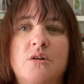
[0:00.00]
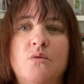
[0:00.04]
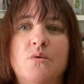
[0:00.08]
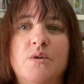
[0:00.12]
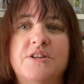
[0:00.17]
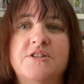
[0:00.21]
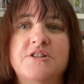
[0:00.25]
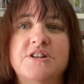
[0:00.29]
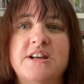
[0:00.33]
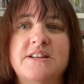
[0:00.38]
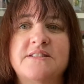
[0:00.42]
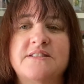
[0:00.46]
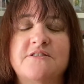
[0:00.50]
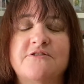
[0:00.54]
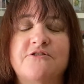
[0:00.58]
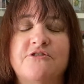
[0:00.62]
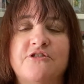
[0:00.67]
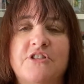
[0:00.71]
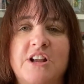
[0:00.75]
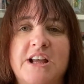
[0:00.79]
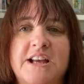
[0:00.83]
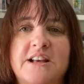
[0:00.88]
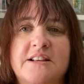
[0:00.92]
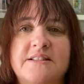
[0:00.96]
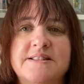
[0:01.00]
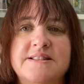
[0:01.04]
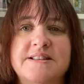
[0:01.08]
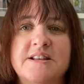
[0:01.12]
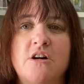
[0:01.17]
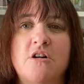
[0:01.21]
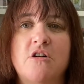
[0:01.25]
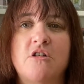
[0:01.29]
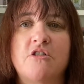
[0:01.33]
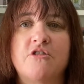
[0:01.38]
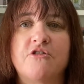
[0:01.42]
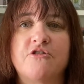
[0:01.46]
which has a flecks
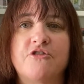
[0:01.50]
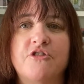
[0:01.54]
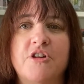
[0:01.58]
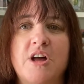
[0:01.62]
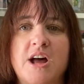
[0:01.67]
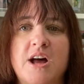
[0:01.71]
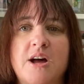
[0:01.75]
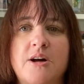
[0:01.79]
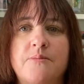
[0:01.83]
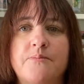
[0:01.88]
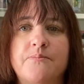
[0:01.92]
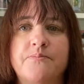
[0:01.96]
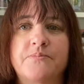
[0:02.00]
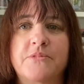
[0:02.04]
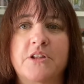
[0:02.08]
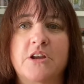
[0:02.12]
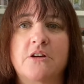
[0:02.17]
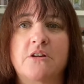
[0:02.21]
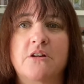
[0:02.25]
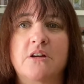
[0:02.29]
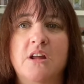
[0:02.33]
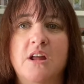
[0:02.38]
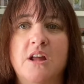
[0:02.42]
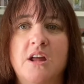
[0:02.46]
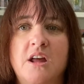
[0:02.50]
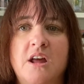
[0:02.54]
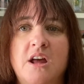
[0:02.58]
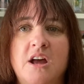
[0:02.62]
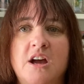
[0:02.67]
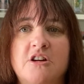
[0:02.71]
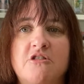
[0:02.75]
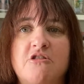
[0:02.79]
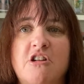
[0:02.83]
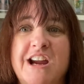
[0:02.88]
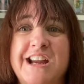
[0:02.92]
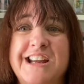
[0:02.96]
of
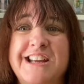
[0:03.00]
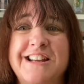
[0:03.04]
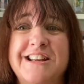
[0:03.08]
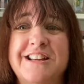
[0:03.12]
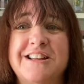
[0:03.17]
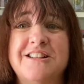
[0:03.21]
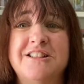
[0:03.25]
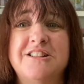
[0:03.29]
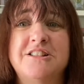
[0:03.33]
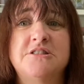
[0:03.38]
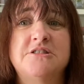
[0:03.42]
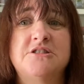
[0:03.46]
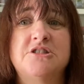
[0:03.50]
grey in it.